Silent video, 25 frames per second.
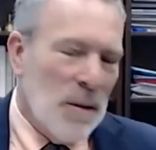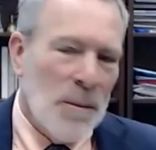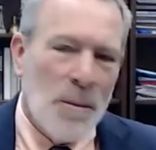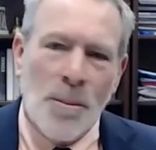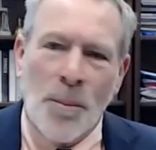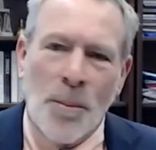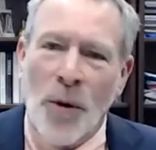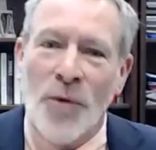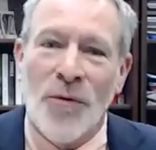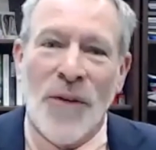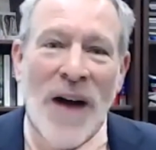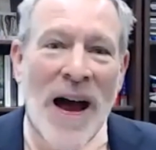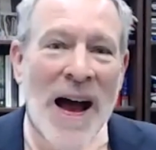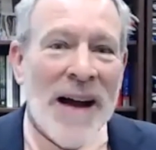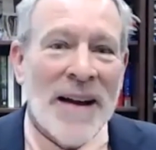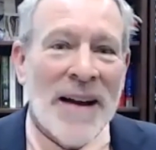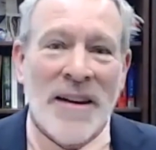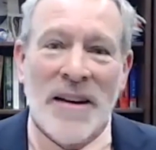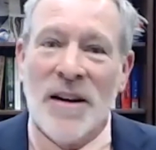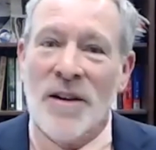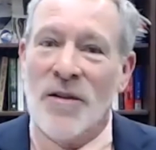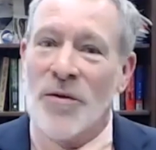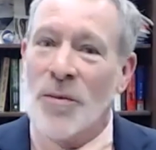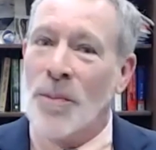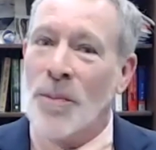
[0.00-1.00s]

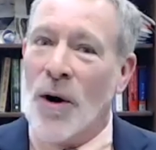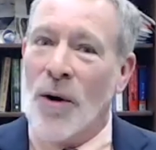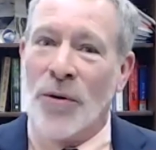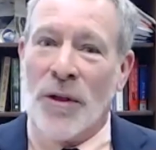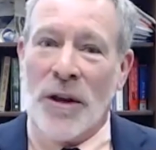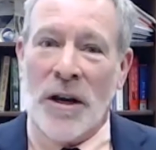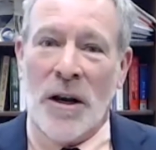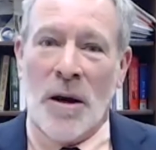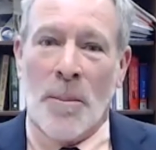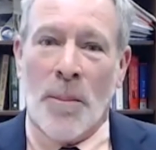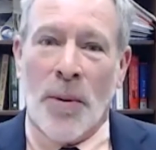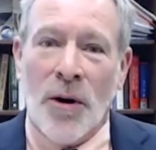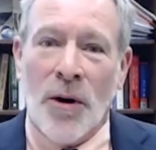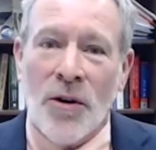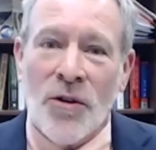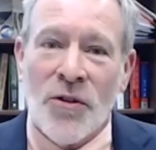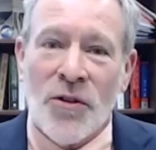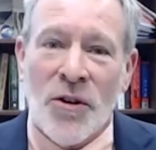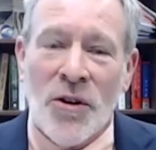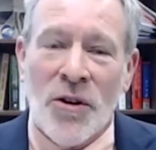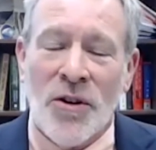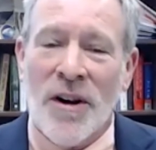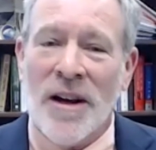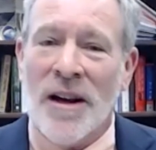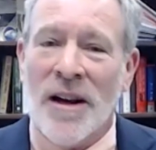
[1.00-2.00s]
provocative, both in a
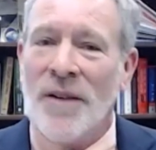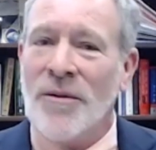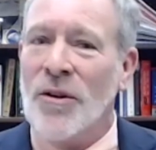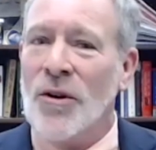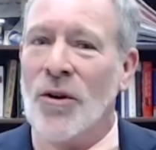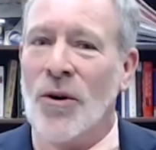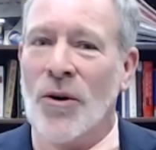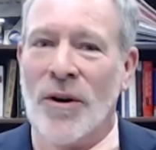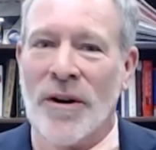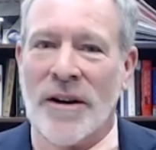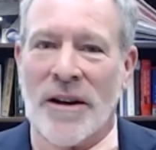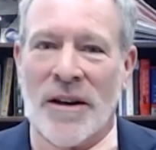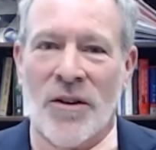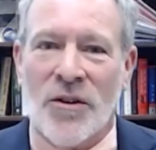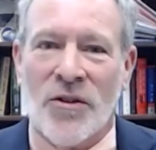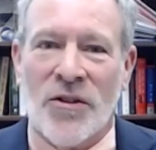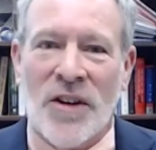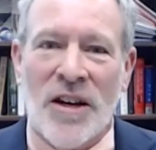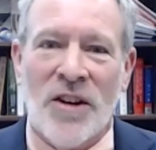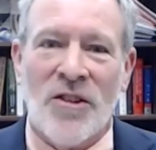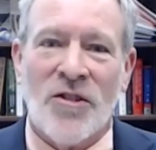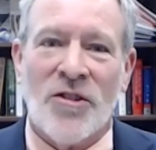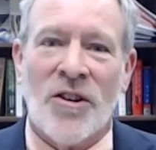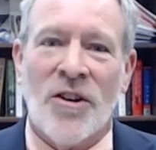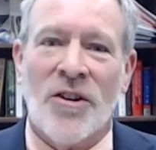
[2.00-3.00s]
personal level,
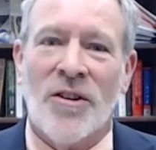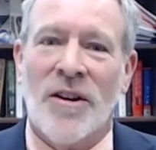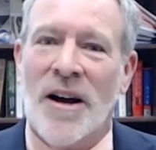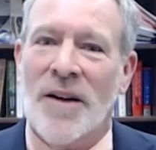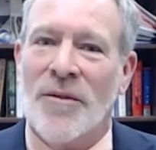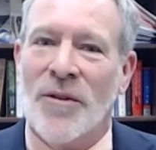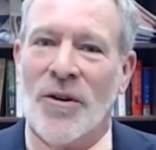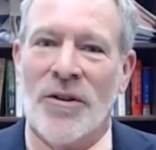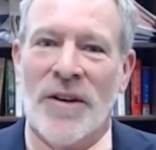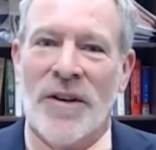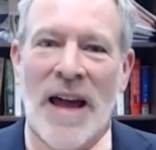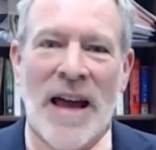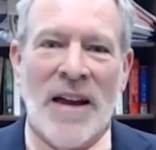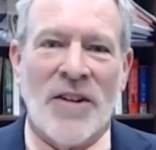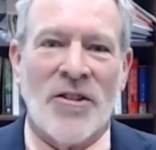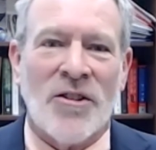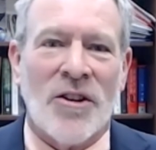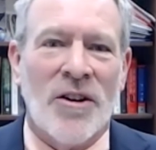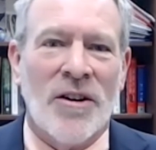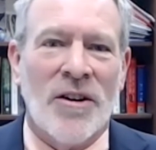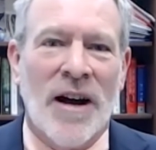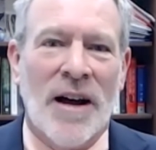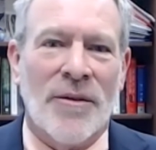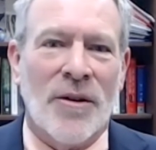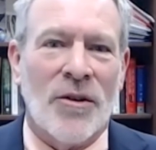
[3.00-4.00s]
organizational level,
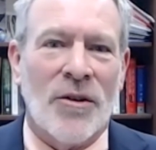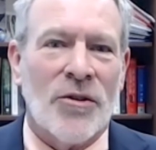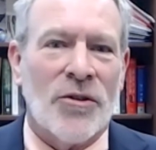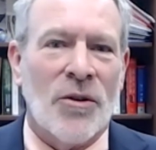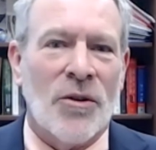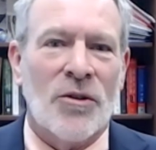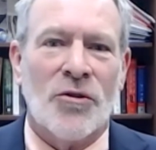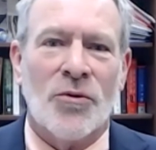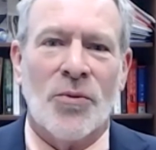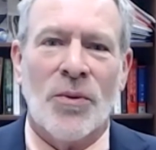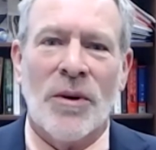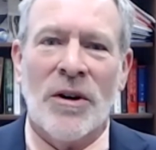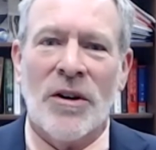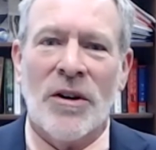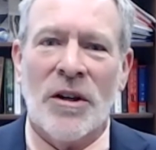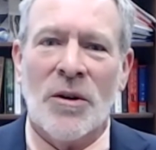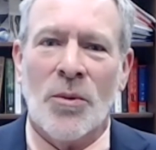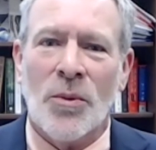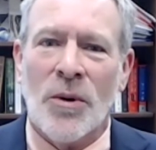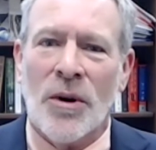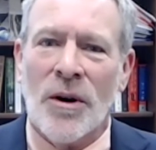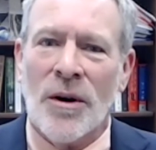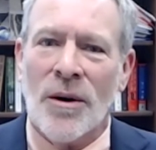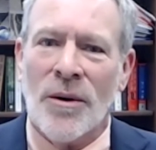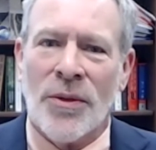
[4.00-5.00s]
national level. So it's really
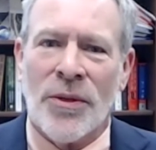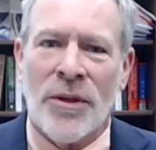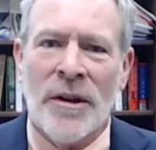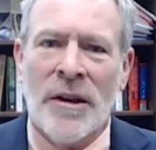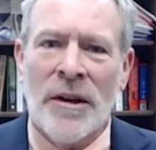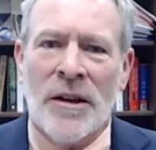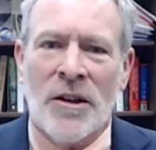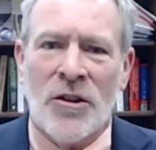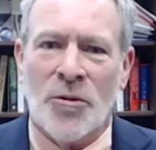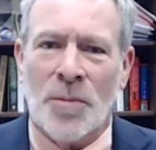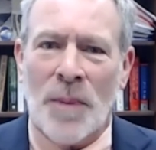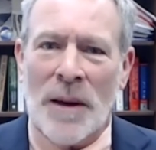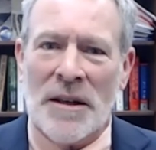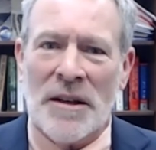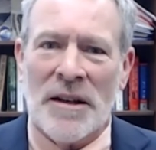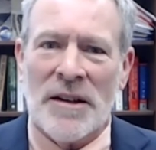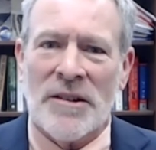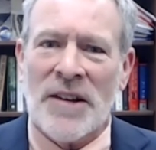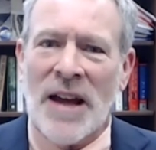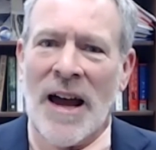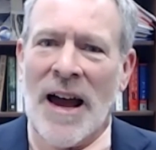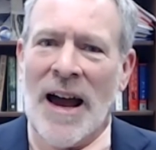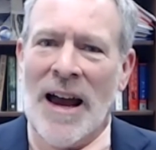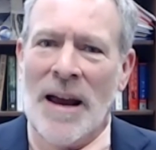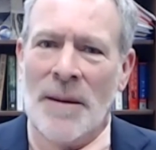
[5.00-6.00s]
worth spending
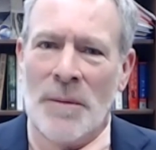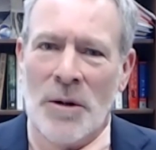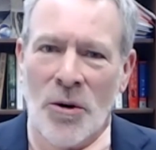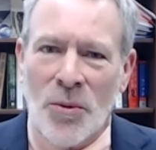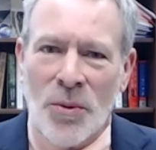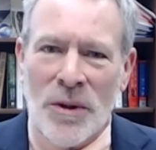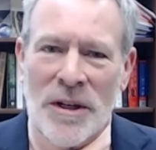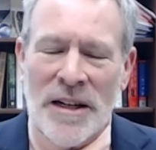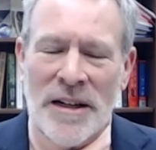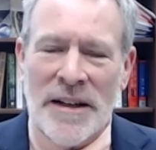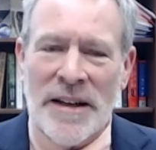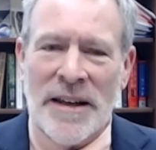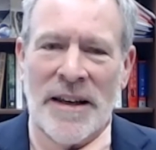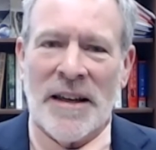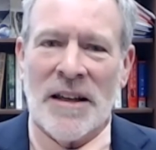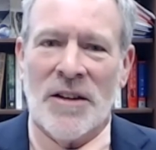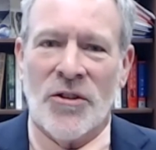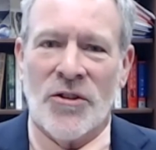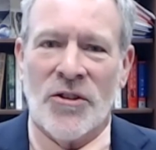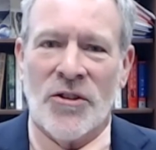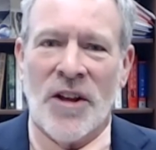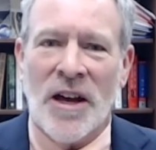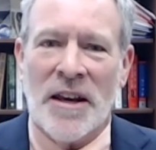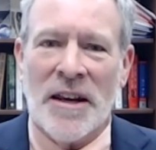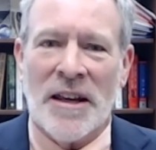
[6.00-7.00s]
time and reading and
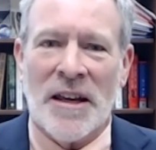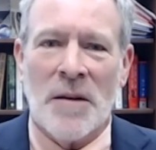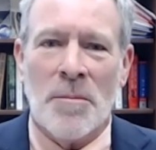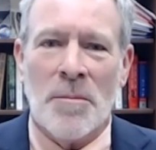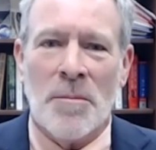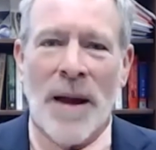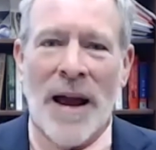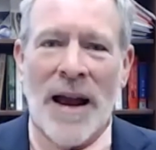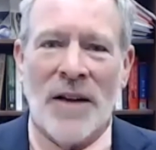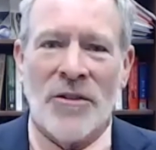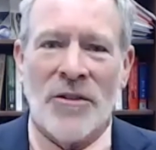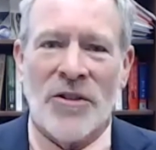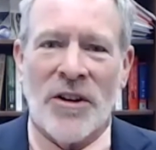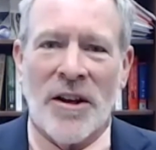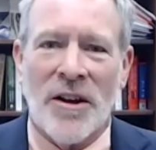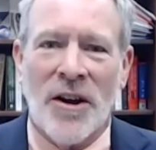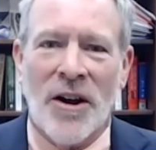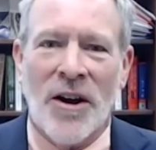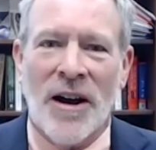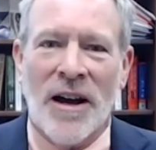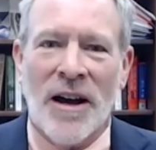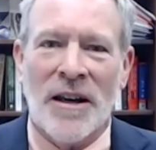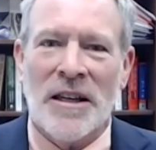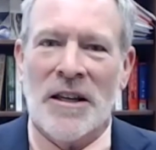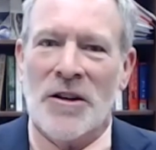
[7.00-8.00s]
studying and passing
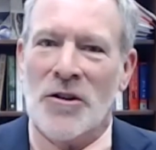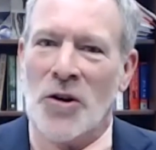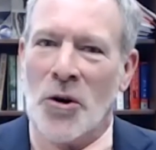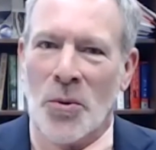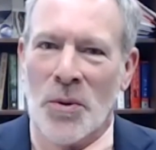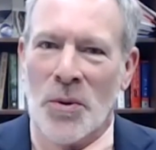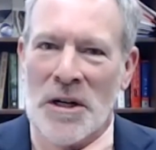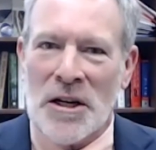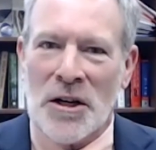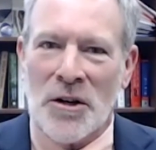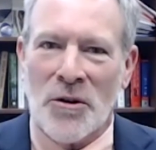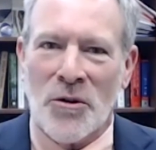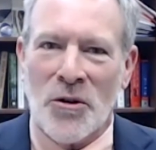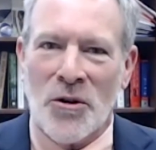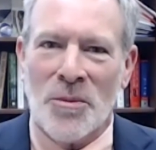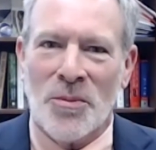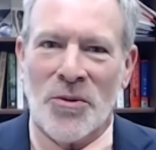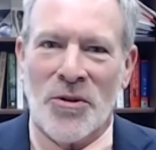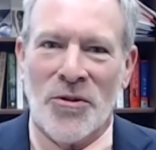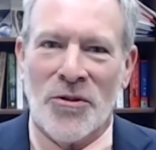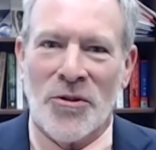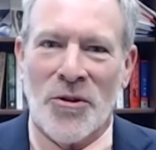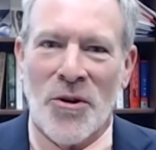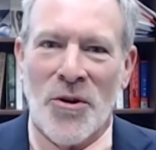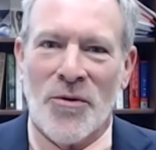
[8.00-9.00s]
on in your reading groups
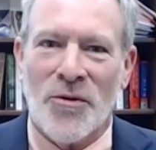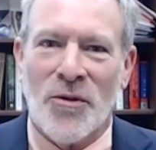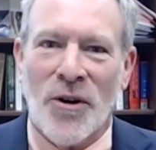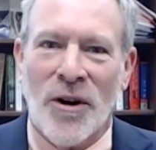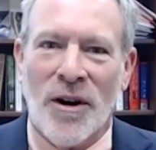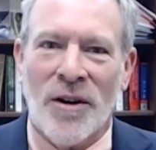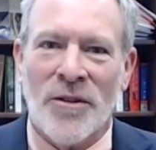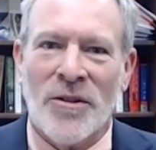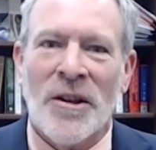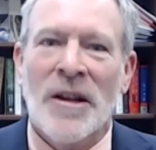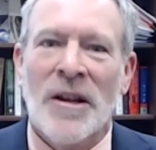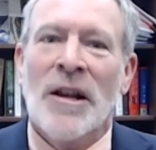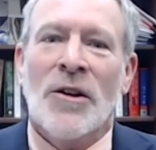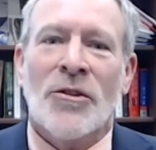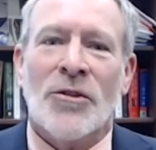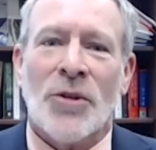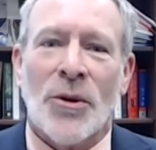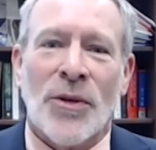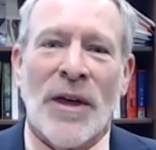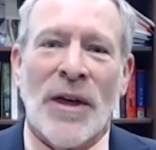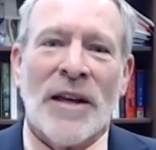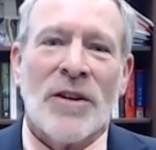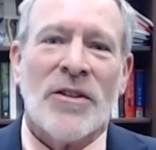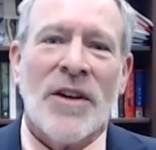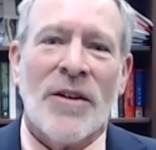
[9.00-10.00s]
and so forth. So
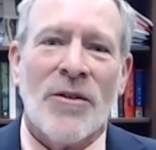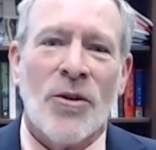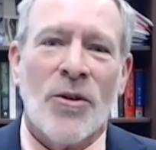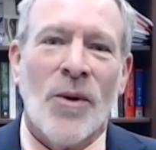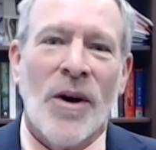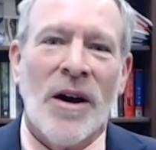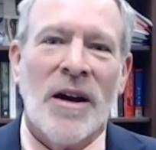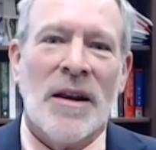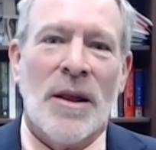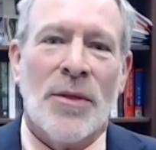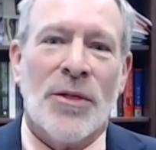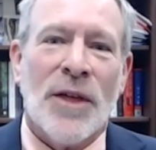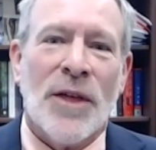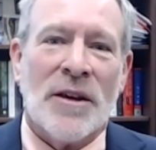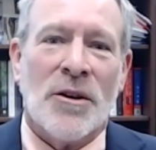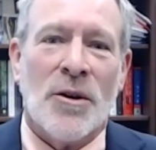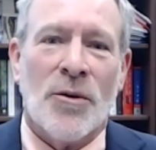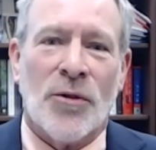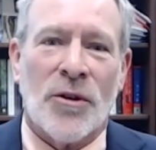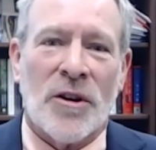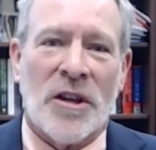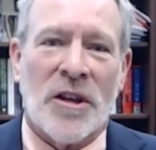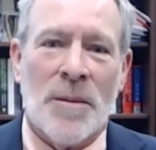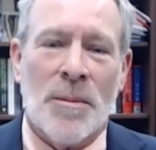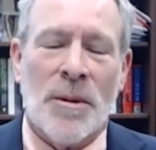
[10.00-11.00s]
thanks, everyone, and thank you
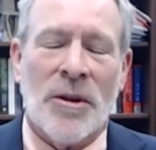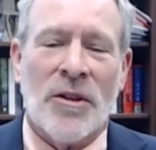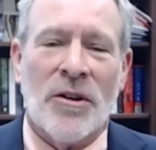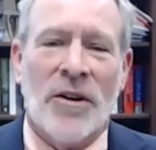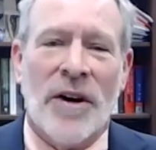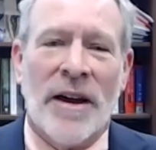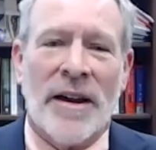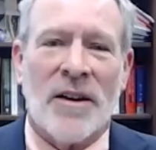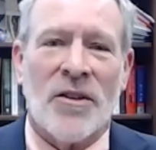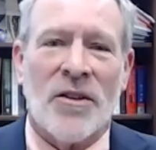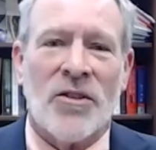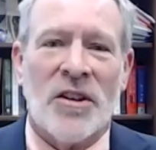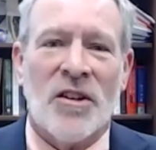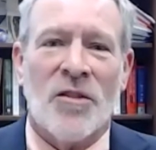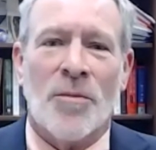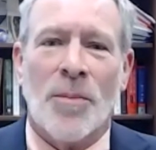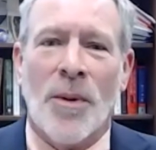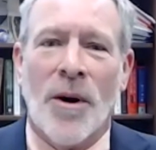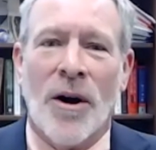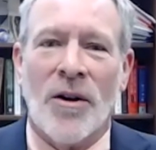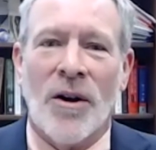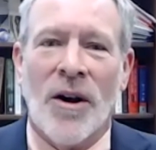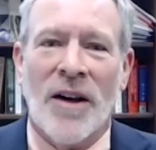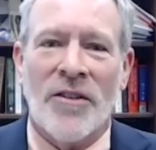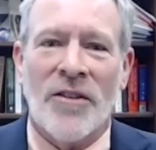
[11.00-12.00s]
for keeping the legacy of
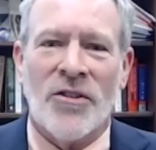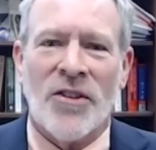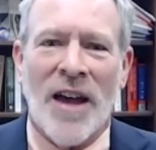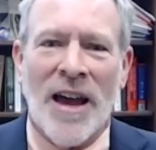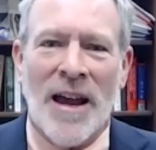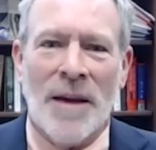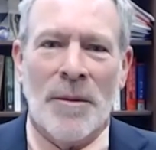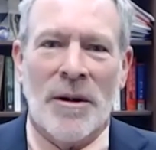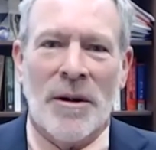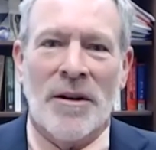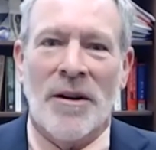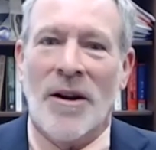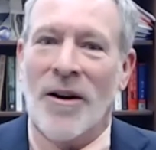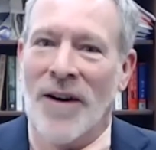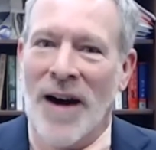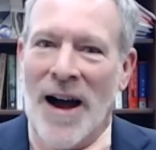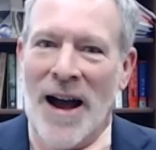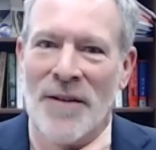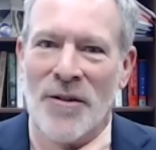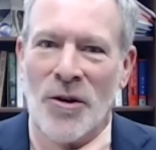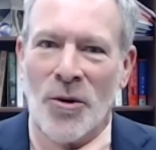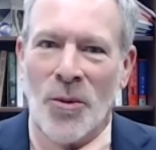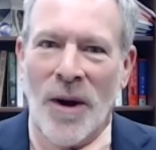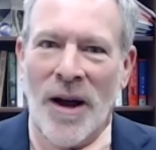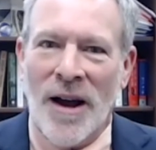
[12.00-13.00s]
Paul Simon
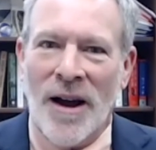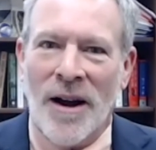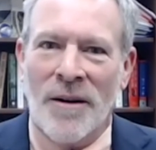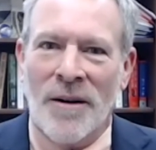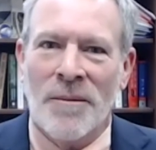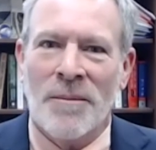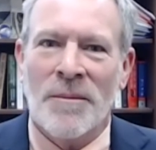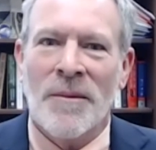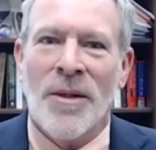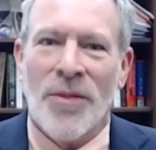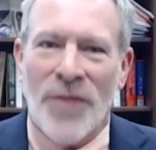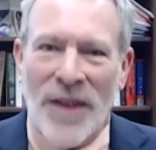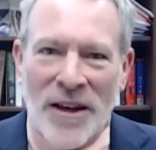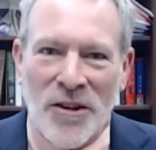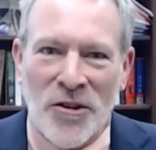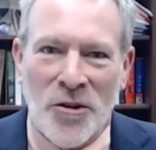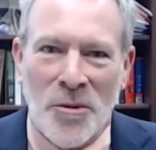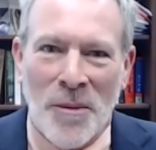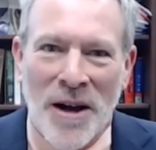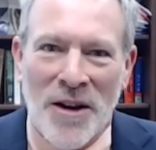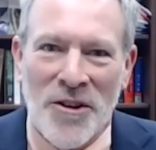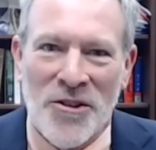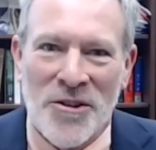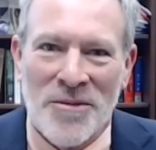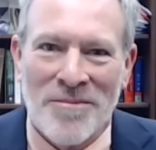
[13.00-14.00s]
alive and well. Thanks so
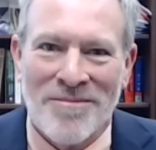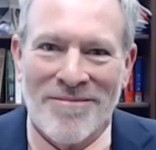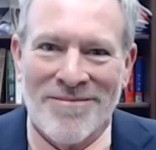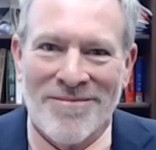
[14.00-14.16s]
much.